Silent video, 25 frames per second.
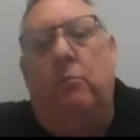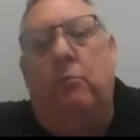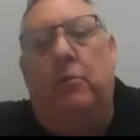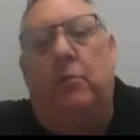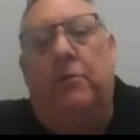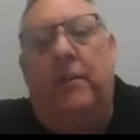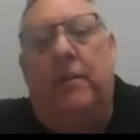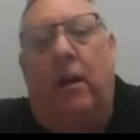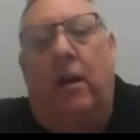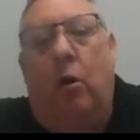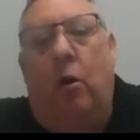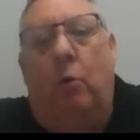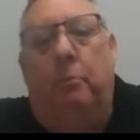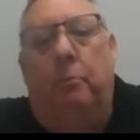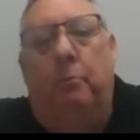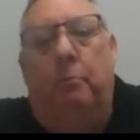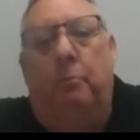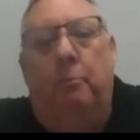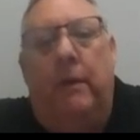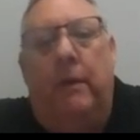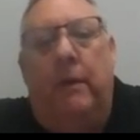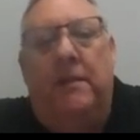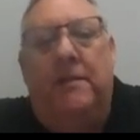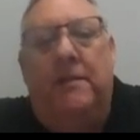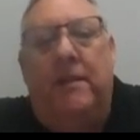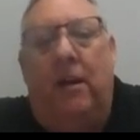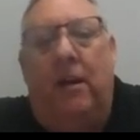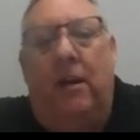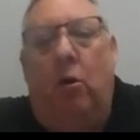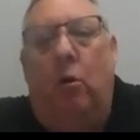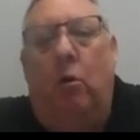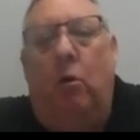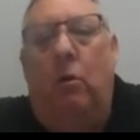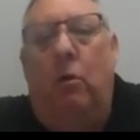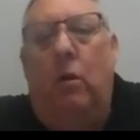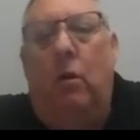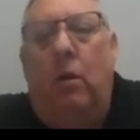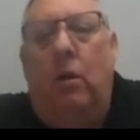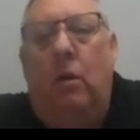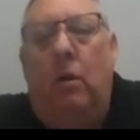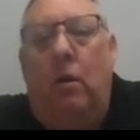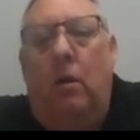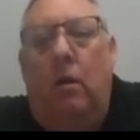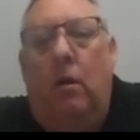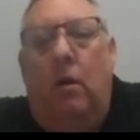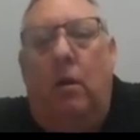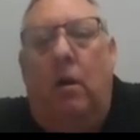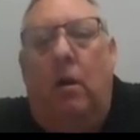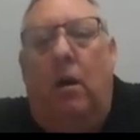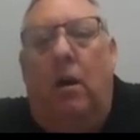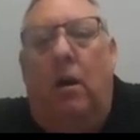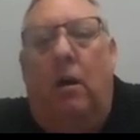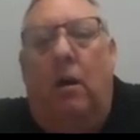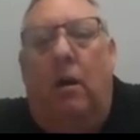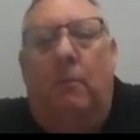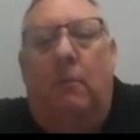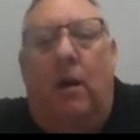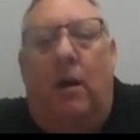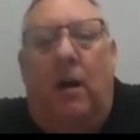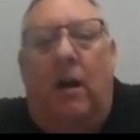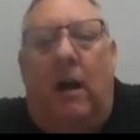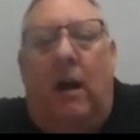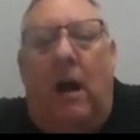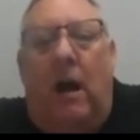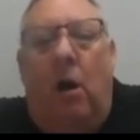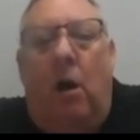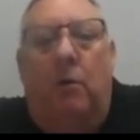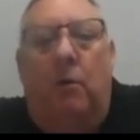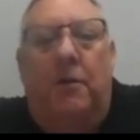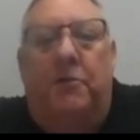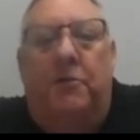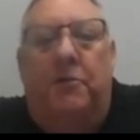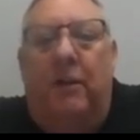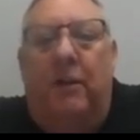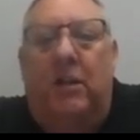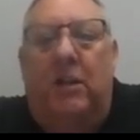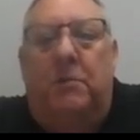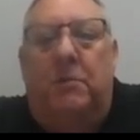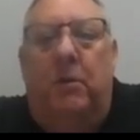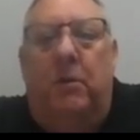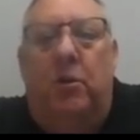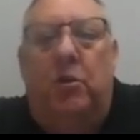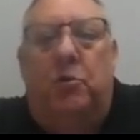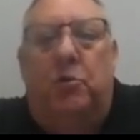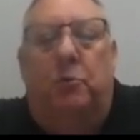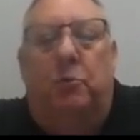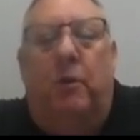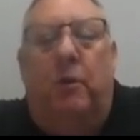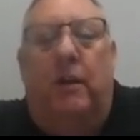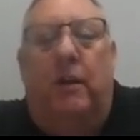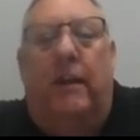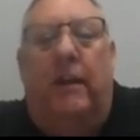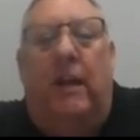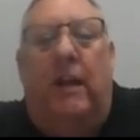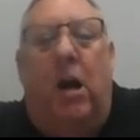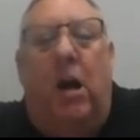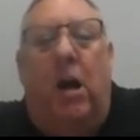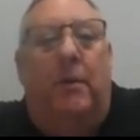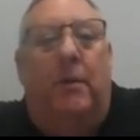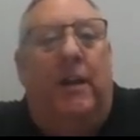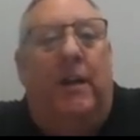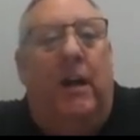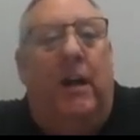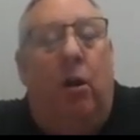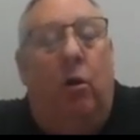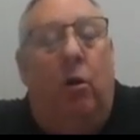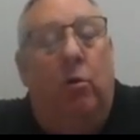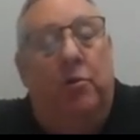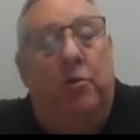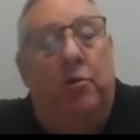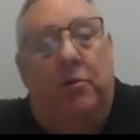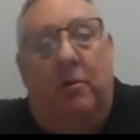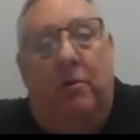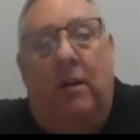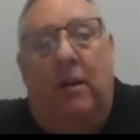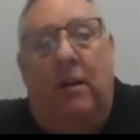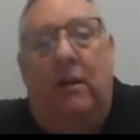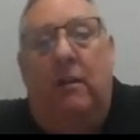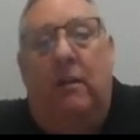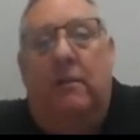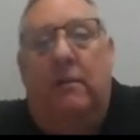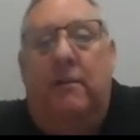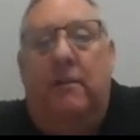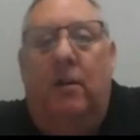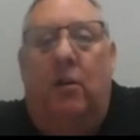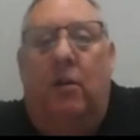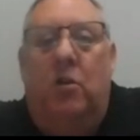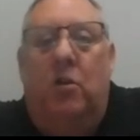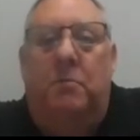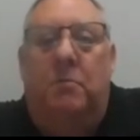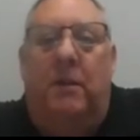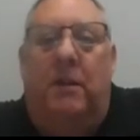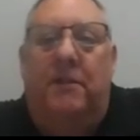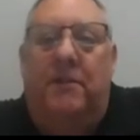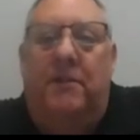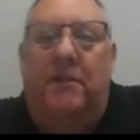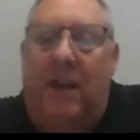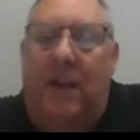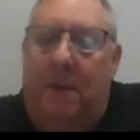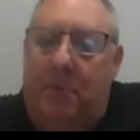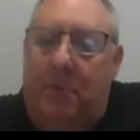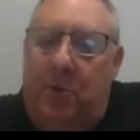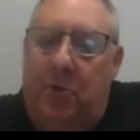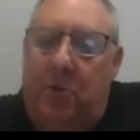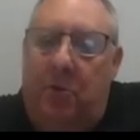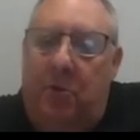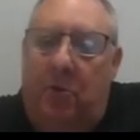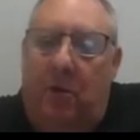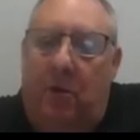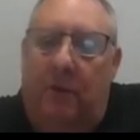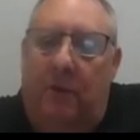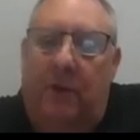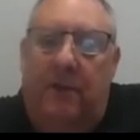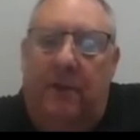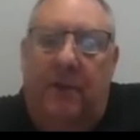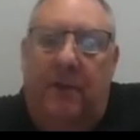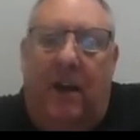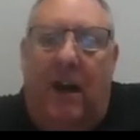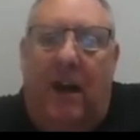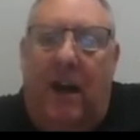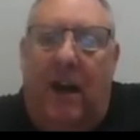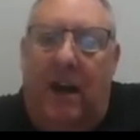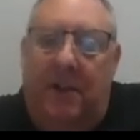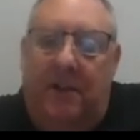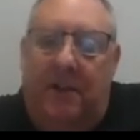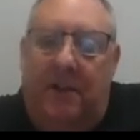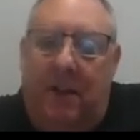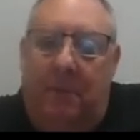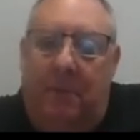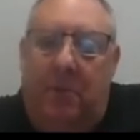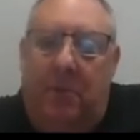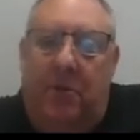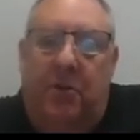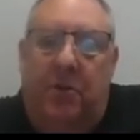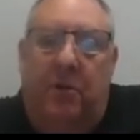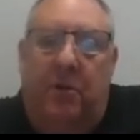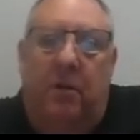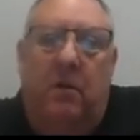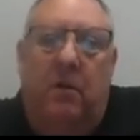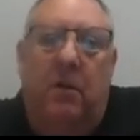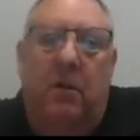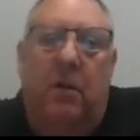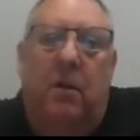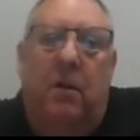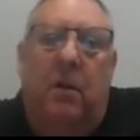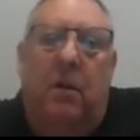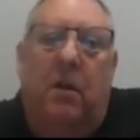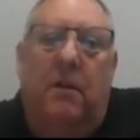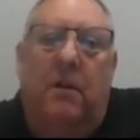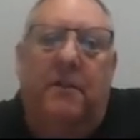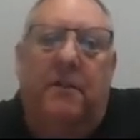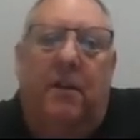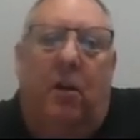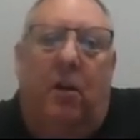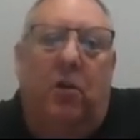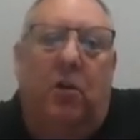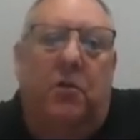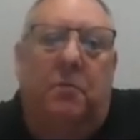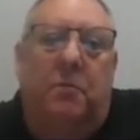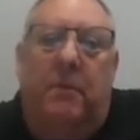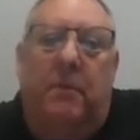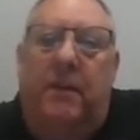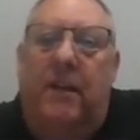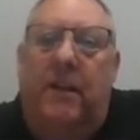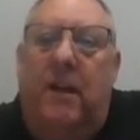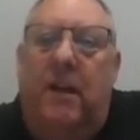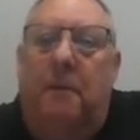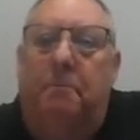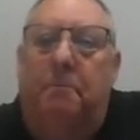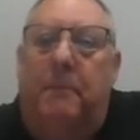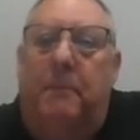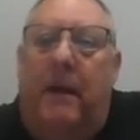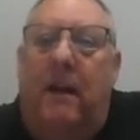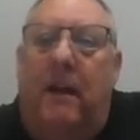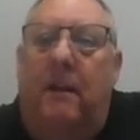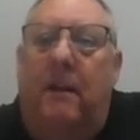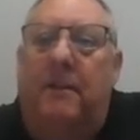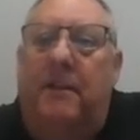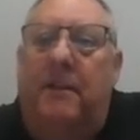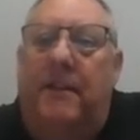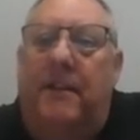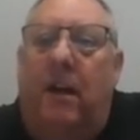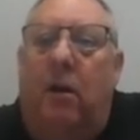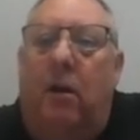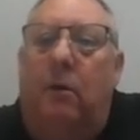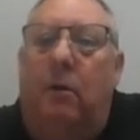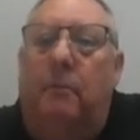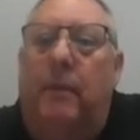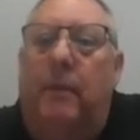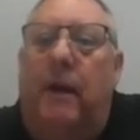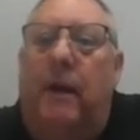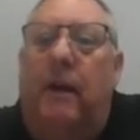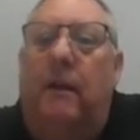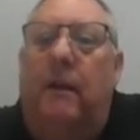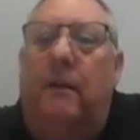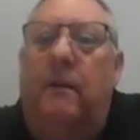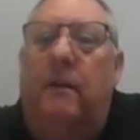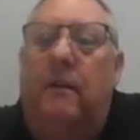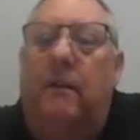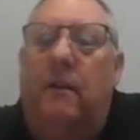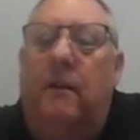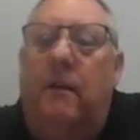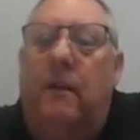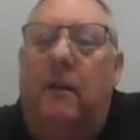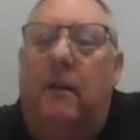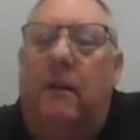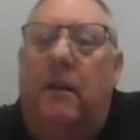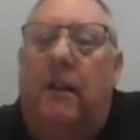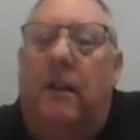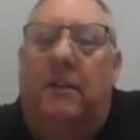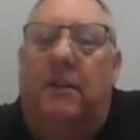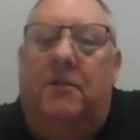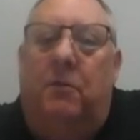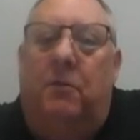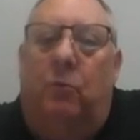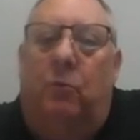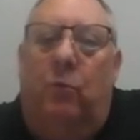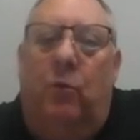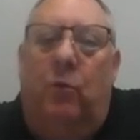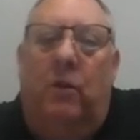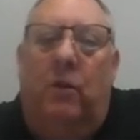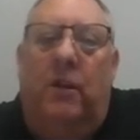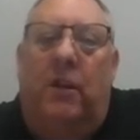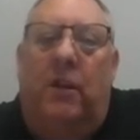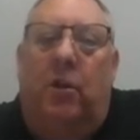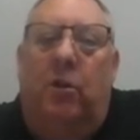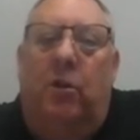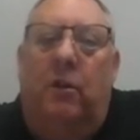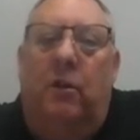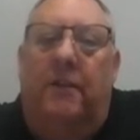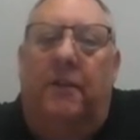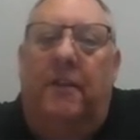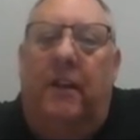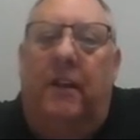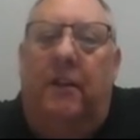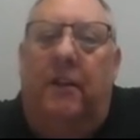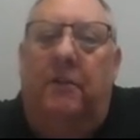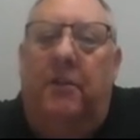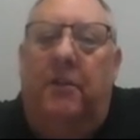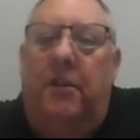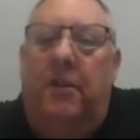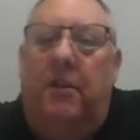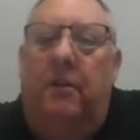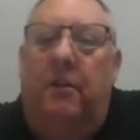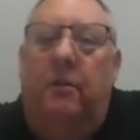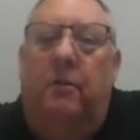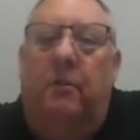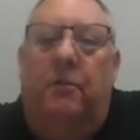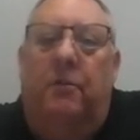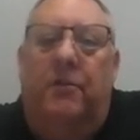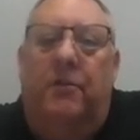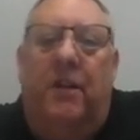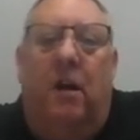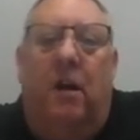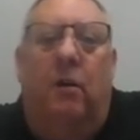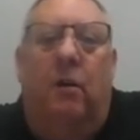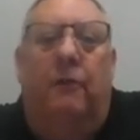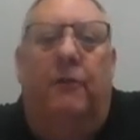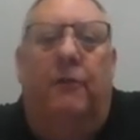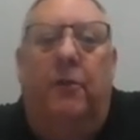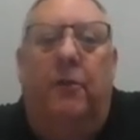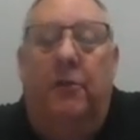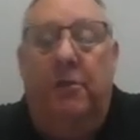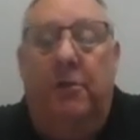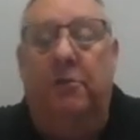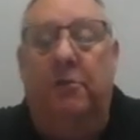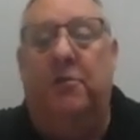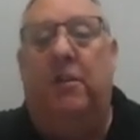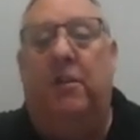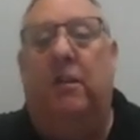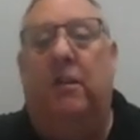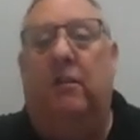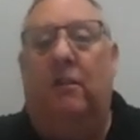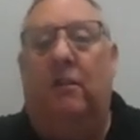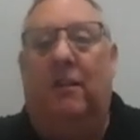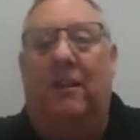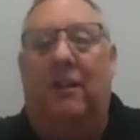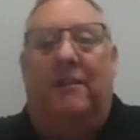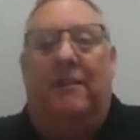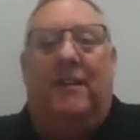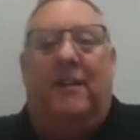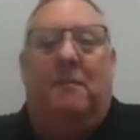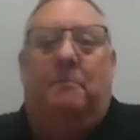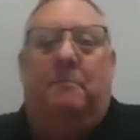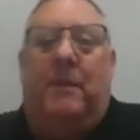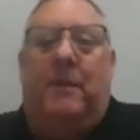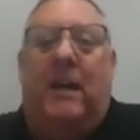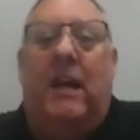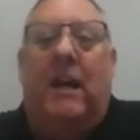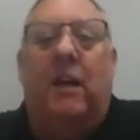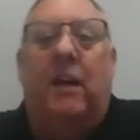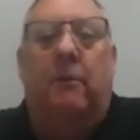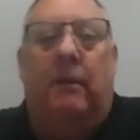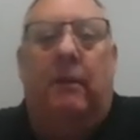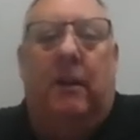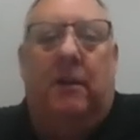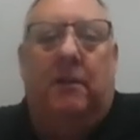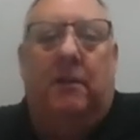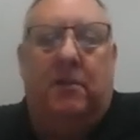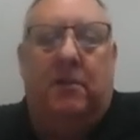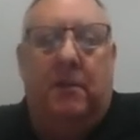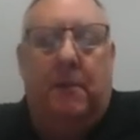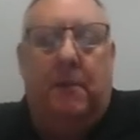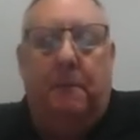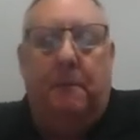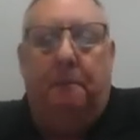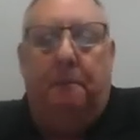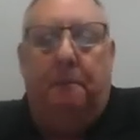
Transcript: will help me tell how the transmitter is running, how many hours are on it, tells me the temperature of it, the high temperature, tells me the up band, the down band. It's a really good thing to use. Now, if you're using lithium batteries,